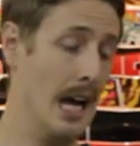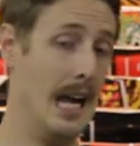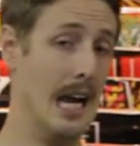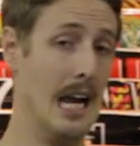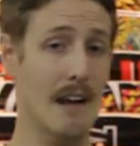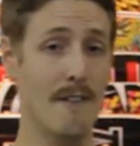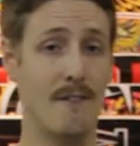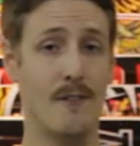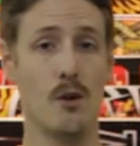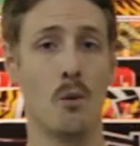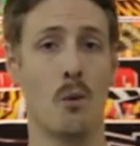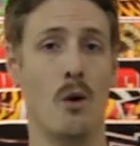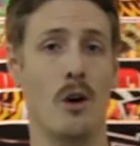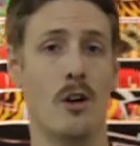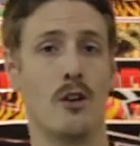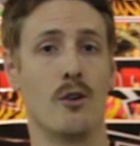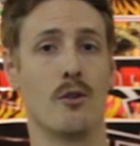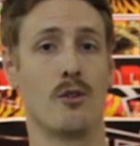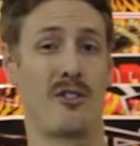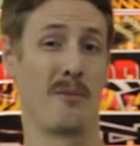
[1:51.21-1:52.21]
If you want
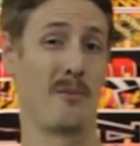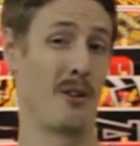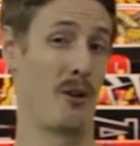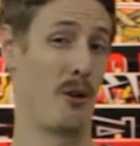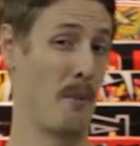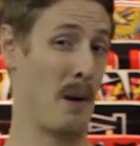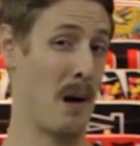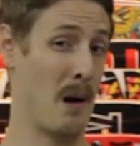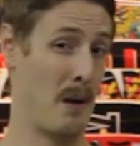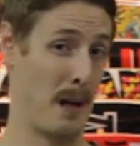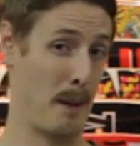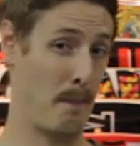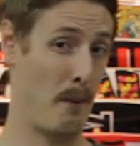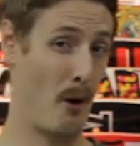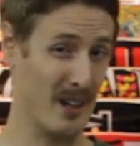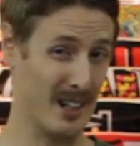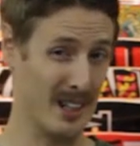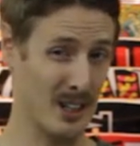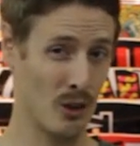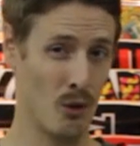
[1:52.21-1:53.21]
to do some little like
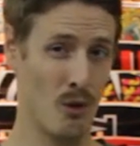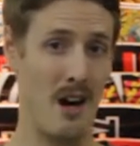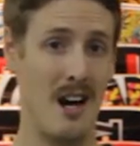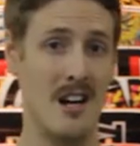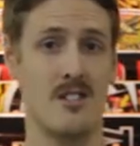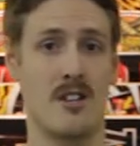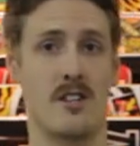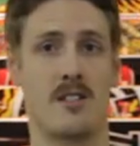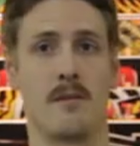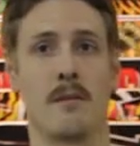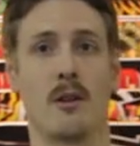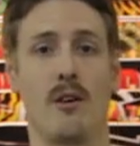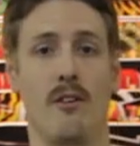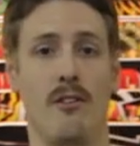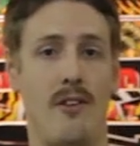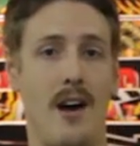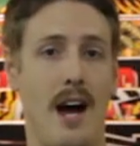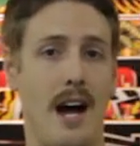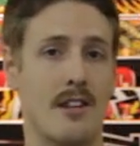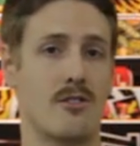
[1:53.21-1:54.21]
parking garages, some little
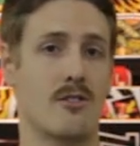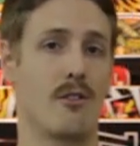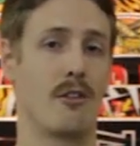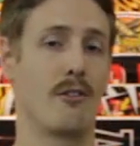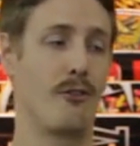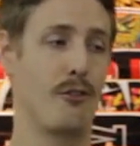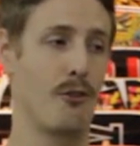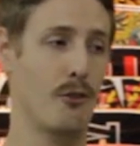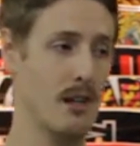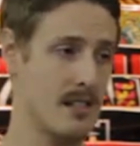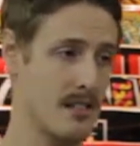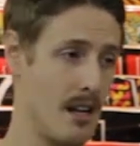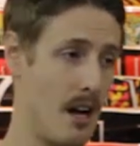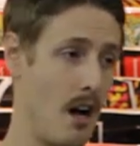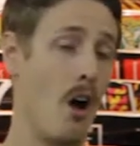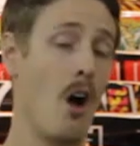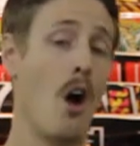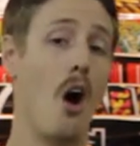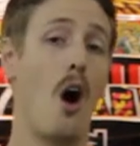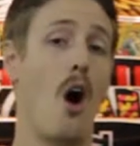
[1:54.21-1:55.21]
faster
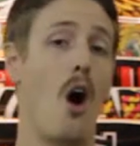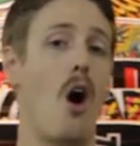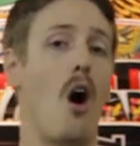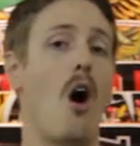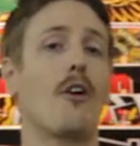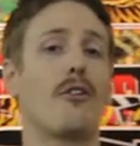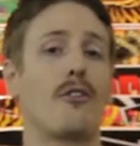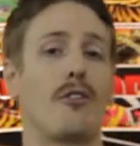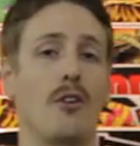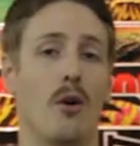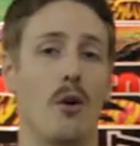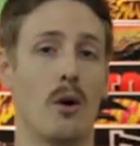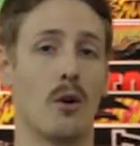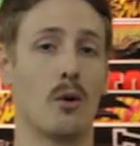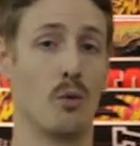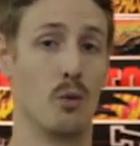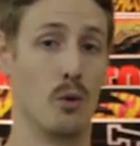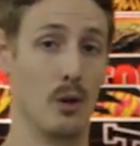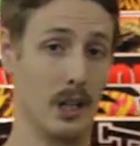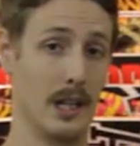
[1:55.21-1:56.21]
freestyle, also a
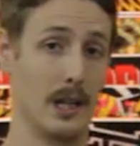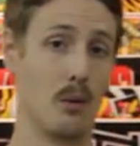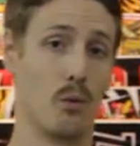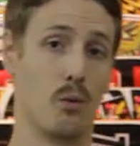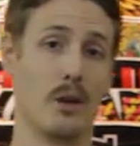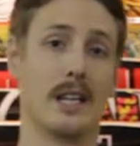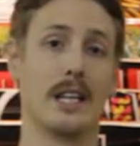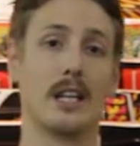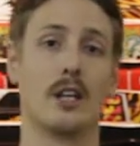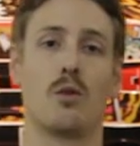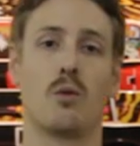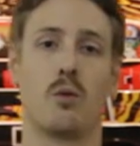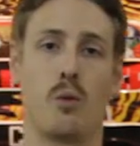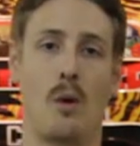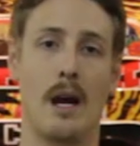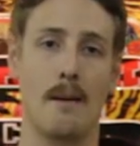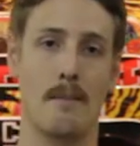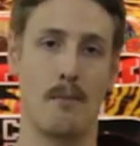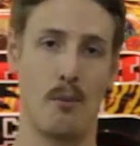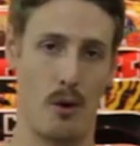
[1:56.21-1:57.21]
really
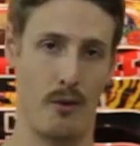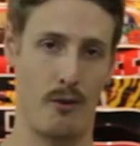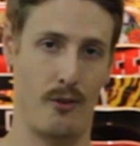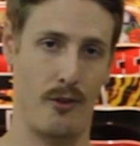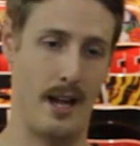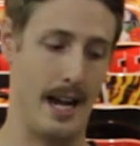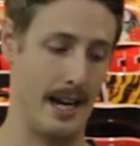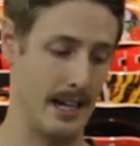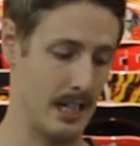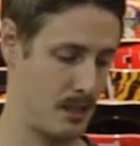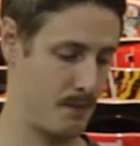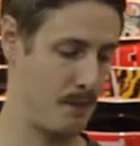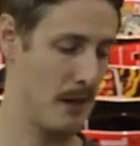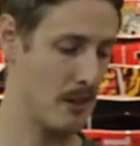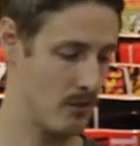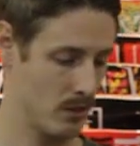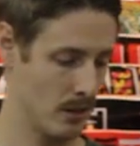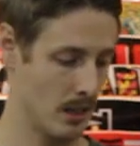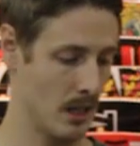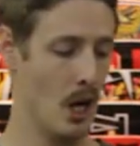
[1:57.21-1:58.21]
great board for that,
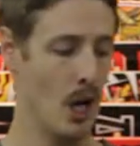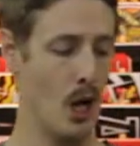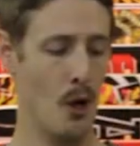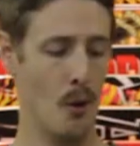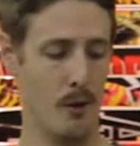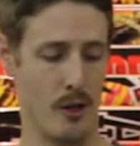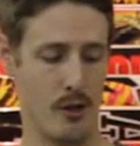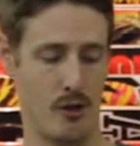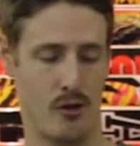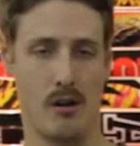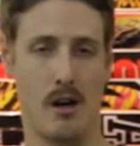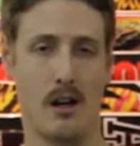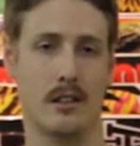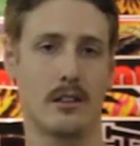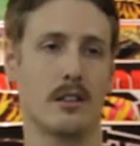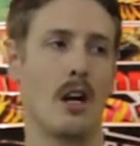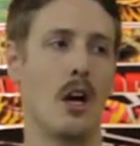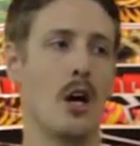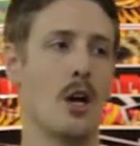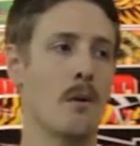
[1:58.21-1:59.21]
especially with the trucks.
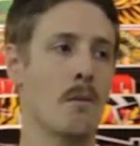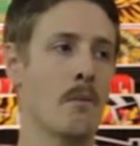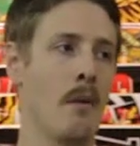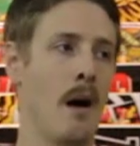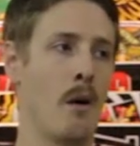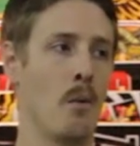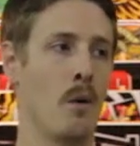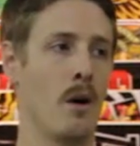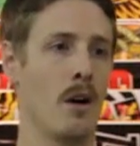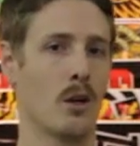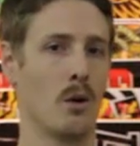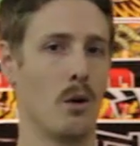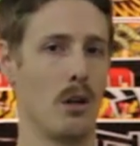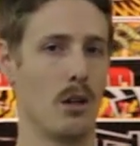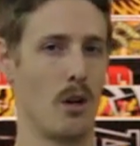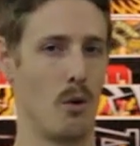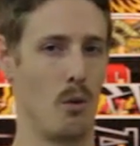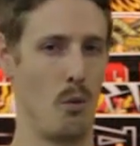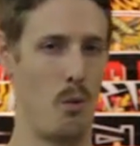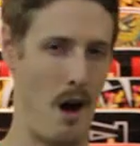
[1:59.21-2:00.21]
You might want to go a
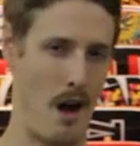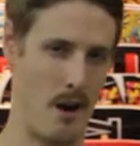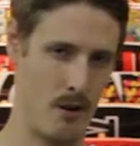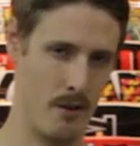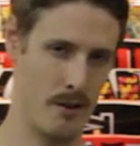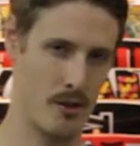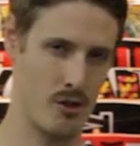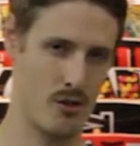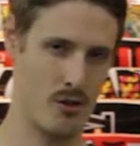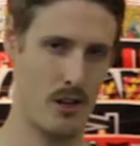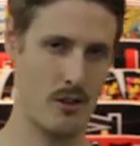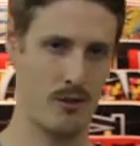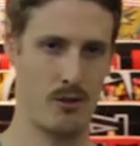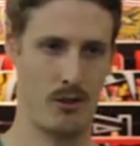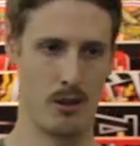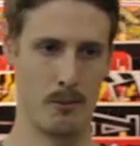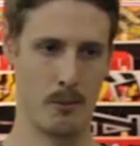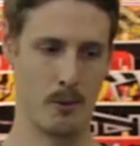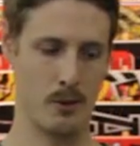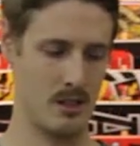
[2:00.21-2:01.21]
little wider on the trucks for a
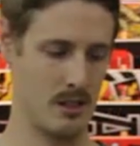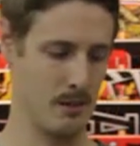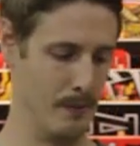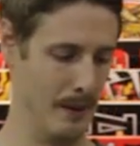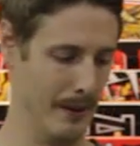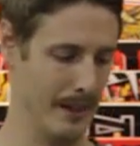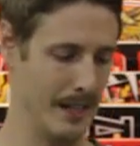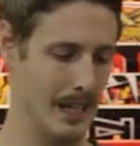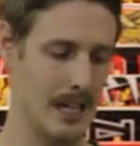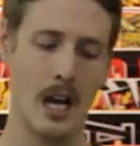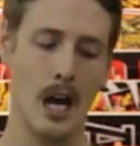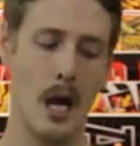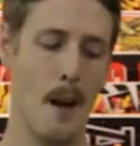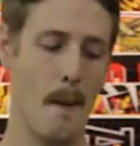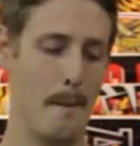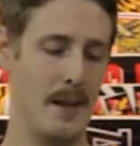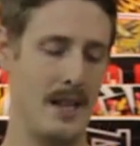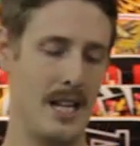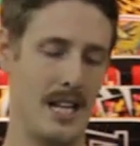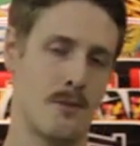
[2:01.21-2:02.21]
little more stability,
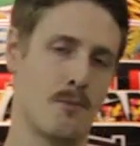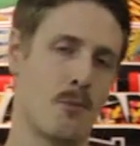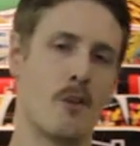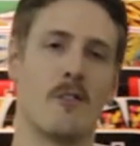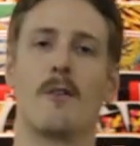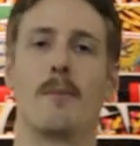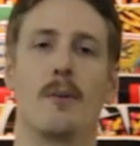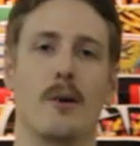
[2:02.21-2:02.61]
but that's more of a